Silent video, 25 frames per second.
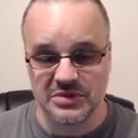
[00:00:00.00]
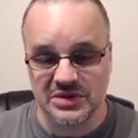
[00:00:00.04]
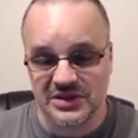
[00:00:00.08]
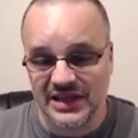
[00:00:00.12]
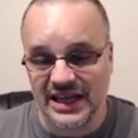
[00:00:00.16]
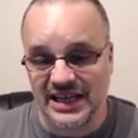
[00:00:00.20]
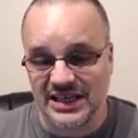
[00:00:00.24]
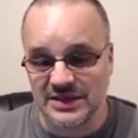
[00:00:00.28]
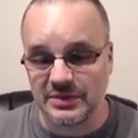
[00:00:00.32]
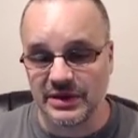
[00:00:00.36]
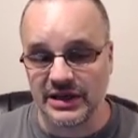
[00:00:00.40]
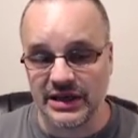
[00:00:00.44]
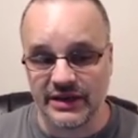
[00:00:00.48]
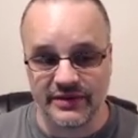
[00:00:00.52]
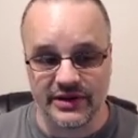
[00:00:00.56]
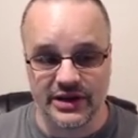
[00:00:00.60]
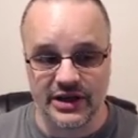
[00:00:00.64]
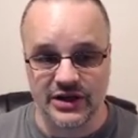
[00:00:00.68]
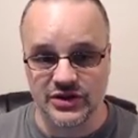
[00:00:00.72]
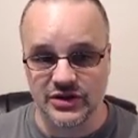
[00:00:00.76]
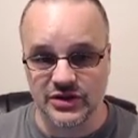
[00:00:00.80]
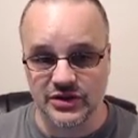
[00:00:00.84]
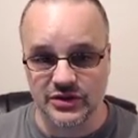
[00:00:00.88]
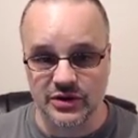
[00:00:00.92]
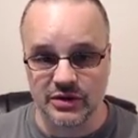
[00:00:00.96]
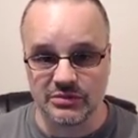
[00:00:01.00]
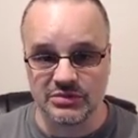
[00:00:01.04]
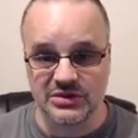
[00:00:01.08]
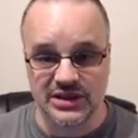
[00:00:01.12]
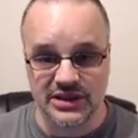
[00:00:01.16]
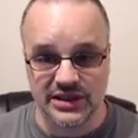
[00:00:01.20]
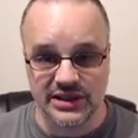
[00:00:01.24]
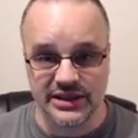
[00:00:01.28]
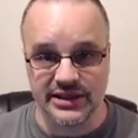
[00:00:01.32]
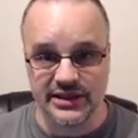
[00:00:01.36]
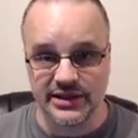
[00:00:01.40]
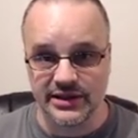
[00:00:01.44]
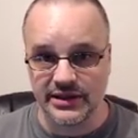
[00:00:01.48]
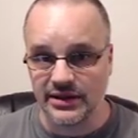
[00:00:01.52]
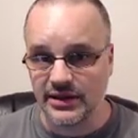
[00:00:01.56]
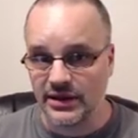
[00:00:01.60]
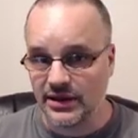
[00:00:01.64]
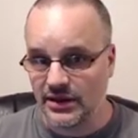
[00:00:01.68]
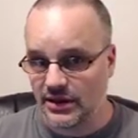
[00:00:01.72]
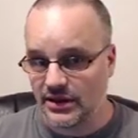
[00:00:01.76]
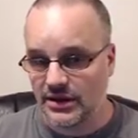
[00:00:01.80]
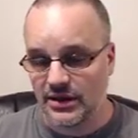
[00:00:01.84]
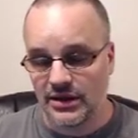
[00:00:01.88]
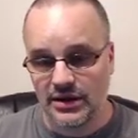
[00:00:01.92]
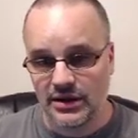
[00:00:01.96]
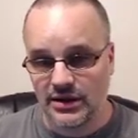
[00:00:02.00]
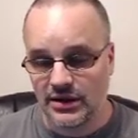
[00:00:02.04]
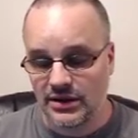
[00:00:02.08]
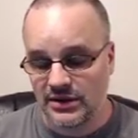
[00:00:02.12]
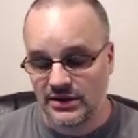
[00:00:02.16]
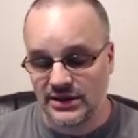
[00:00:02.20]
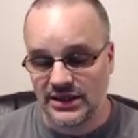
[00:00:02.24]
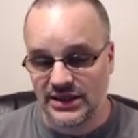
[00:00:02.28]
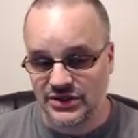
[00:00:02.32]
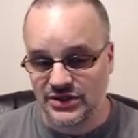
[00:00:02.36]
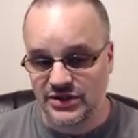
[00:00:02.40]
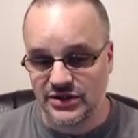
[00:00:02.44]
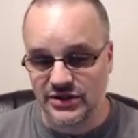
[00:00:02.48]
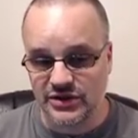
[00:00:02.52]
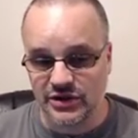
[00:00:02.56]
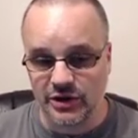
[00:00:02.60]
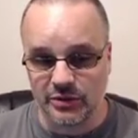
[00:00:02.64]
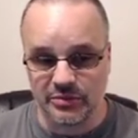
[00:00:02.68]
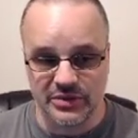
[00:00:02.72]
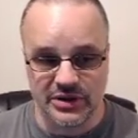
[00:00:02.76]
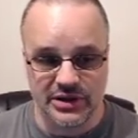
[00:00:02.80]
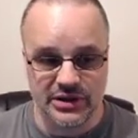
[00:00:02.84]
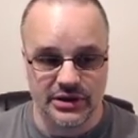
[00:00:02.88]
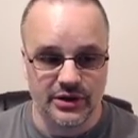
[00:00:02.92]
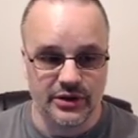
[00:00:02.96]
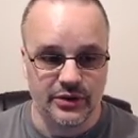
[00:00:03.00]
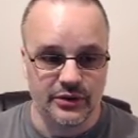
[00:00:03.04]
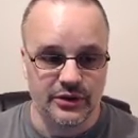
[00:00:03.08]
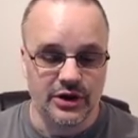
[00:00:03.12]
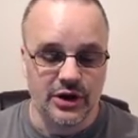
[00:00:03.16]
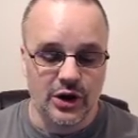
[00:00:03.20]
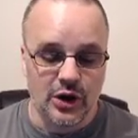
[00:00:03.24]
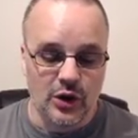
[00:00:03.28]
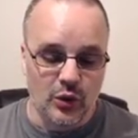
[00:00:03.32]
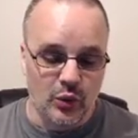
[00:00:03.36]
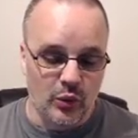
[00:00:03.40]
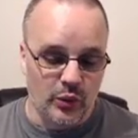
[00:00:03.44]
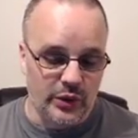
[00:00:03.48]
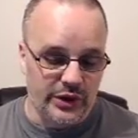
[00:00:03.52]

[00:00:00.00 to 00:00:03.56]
That's my navigation script. Clearly, that's just zombie code. We